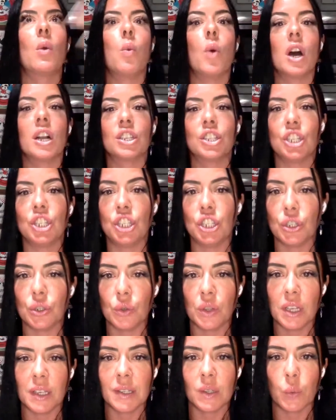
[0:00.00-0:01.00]
what I want to
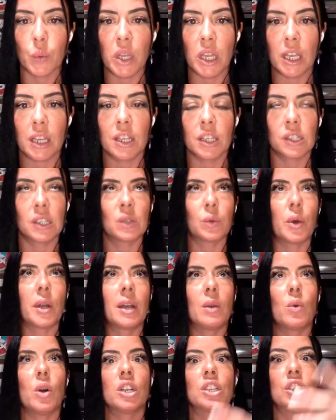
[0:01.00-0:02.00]
do this week. This is
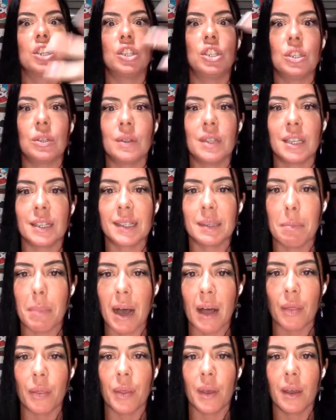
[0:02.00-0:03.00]
what I want to do this
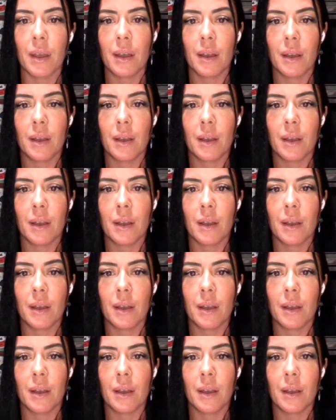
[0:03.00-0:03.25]
month.